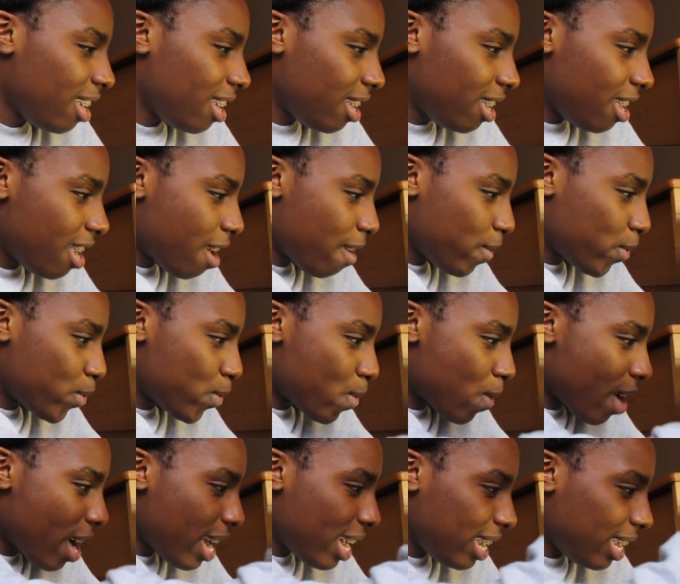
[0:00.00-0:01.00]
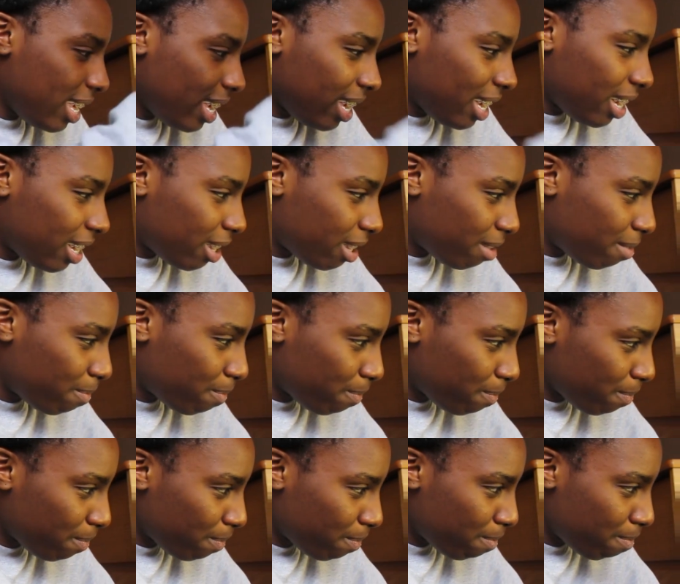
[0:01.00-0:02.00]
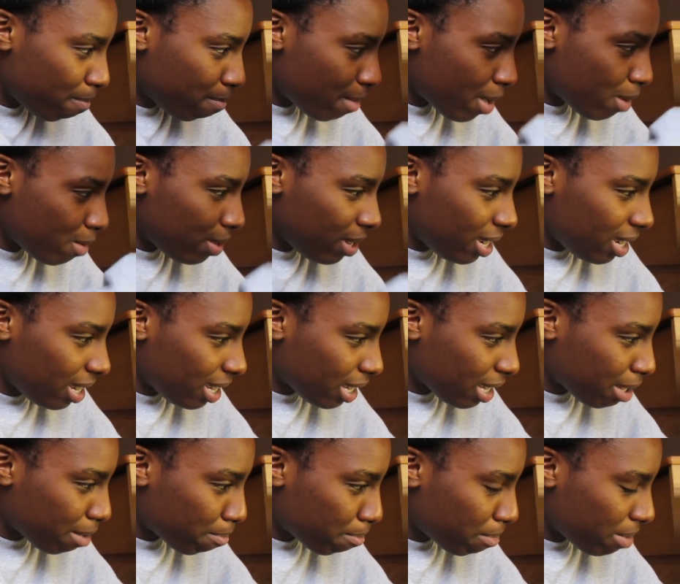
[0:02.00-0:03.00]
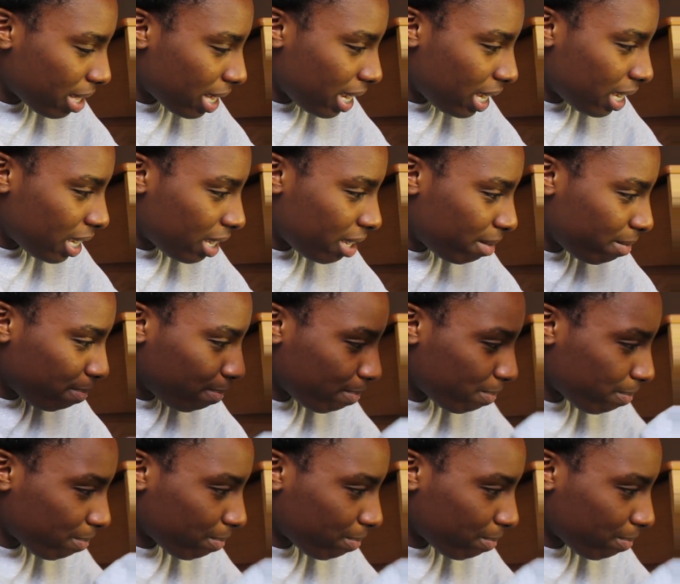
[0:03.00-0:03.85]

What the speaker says: Enough whining and moaning and complaining.